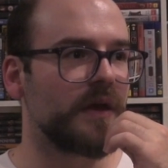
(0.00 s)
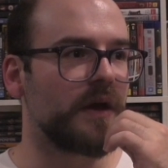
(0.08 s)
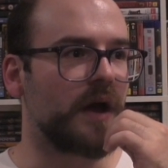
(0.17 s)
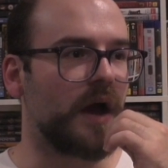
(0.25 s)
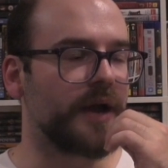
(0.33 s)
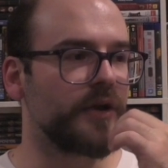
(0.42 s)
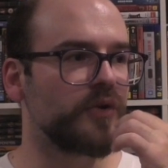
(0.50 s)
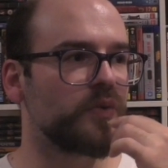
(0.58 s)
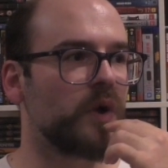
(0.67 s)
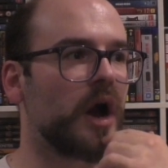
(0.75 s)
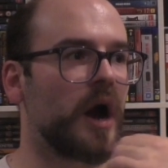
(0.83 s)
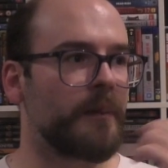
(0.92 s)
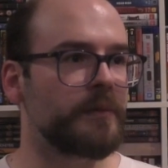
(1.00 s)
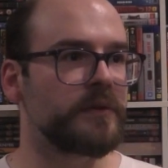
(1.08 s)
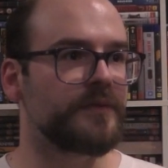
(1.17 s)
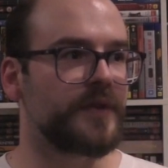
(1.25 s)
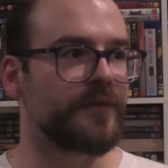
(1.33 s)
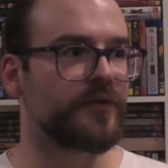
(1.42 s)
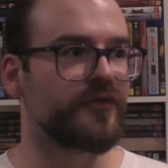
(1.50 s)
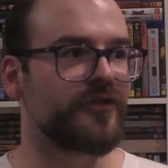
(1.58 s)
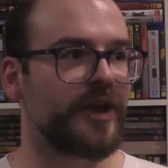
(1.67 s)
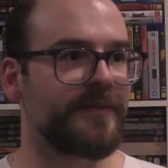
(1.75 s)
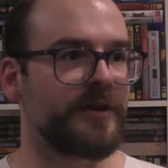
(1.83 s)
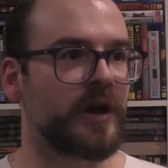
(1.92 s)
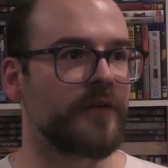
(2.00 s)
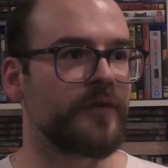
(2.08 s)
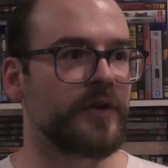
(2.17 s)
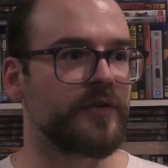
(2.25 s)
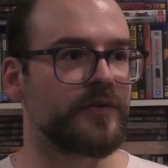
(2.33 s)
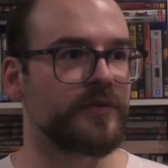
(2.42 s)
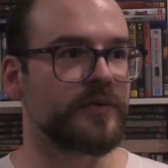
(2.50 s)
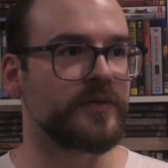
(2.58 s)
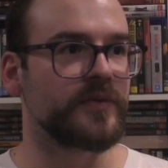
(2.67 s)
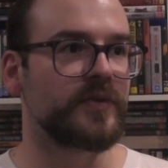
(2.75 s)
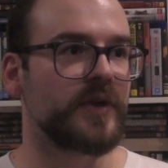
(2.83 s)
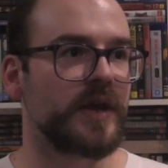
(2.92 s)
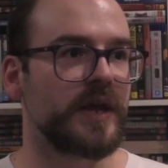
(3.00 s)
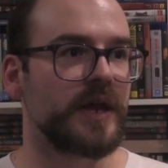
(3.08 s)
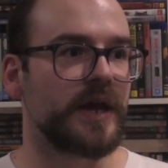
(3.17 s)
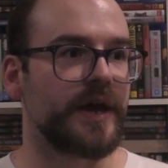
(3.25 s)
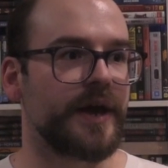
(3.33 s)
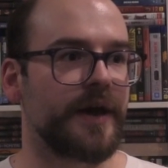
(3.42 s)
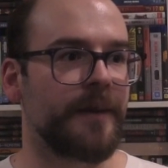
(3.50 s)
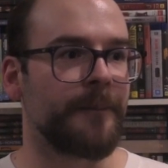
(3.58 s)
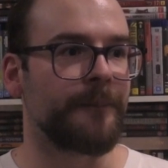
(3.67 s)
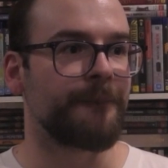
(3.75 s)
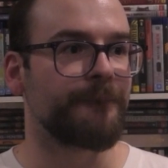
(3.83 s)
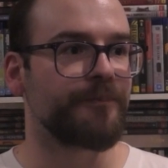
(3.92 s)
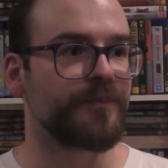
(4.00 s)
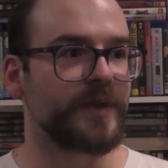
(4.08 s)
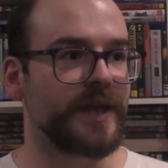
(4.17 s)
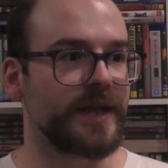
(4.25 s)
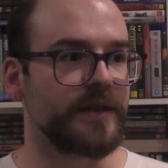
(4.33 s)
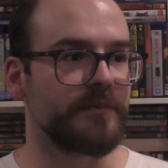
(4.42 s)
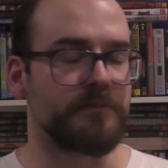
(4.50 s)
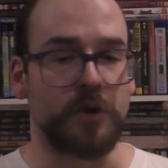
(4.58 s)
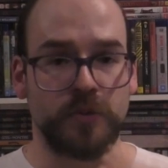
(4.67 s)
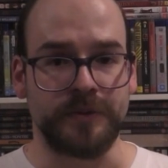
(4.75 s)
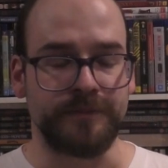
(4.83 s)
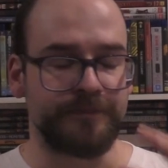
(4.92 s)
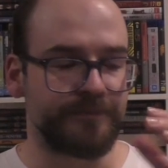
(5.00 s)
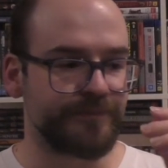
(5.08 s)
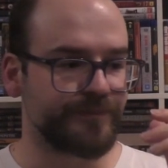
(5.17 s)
I go to a couple of different JB Hi-Fi stores, in Melbourne.